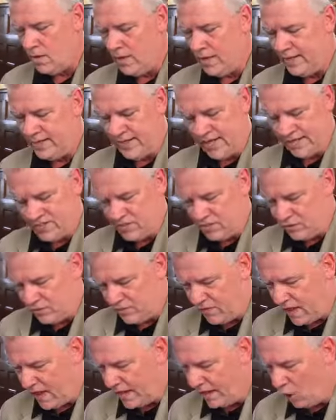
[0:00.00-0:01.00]
It doesn't
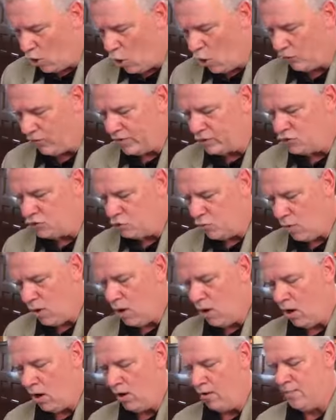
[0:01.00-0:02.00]
define all that you
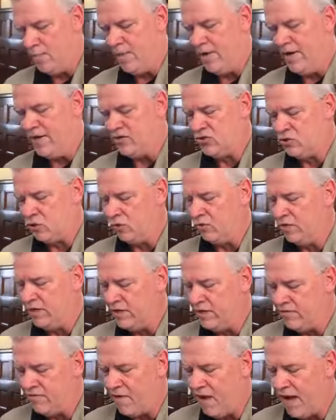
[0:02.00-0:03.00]
are, but it certainly
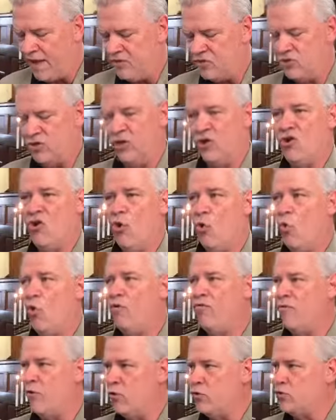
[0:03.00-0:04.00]
defines the
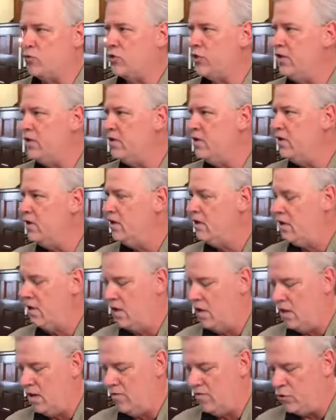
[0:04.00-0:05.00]
core version
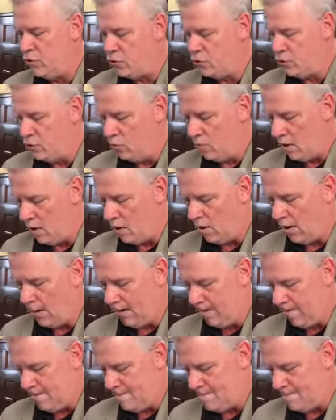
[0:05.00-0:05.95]
of who you are.